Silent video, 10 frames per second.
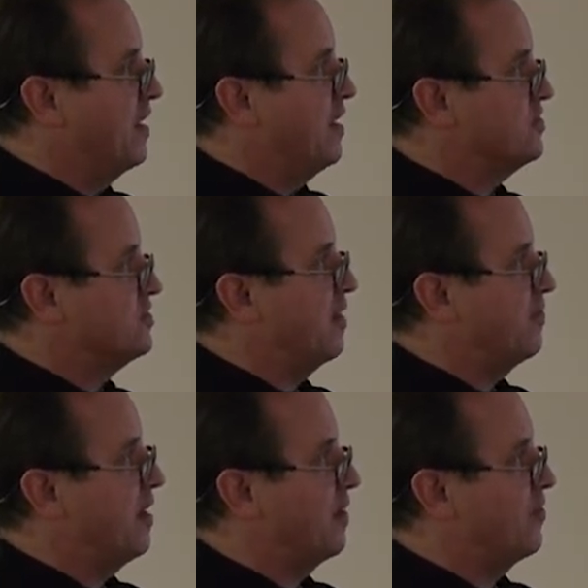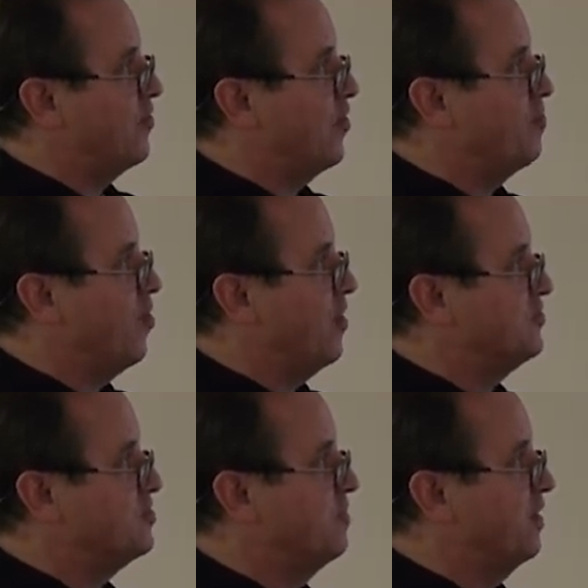here's our third point of
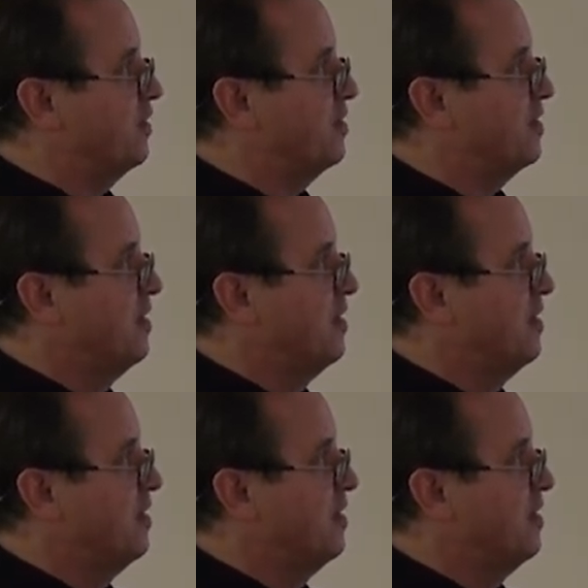stability.